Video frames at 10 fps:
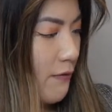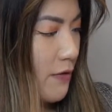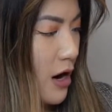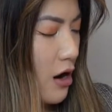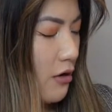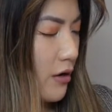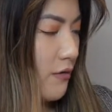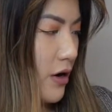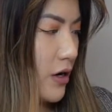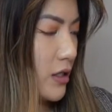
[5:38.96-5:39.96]
Very,
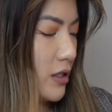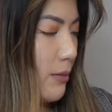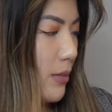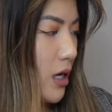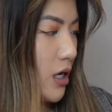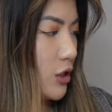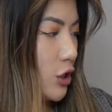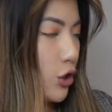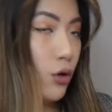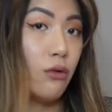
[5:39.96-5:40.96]
very similar
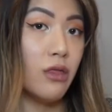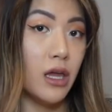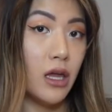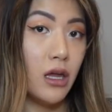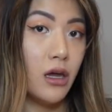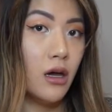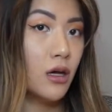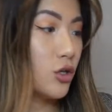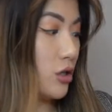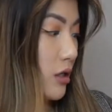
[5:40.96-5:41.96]
to the
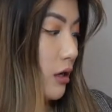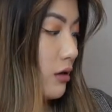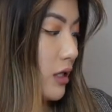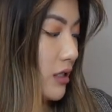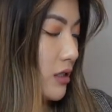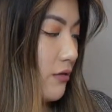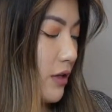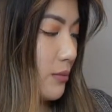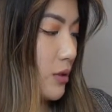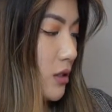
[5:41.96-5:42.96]
Chanel classic
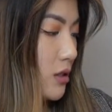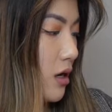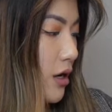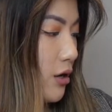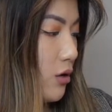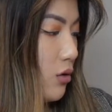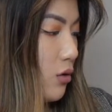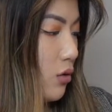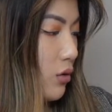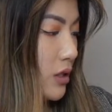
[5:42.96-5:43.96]
flap style,
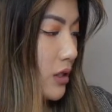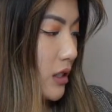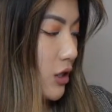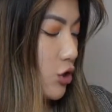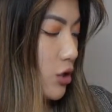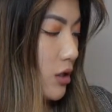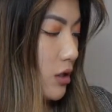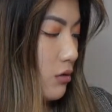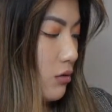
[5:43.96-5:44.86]
organization,